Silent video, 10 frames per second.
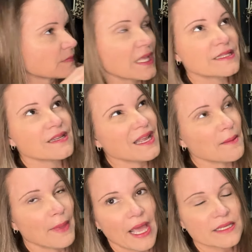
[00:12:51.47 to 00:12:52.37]
It's not
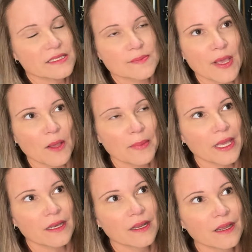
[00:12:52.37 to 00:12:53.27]
a bad smell,
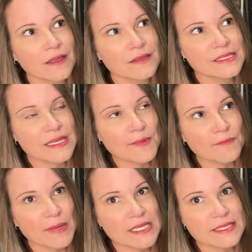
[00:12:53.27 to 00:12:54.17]
but some of
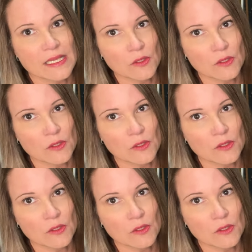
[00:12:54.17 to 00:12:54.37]
my St.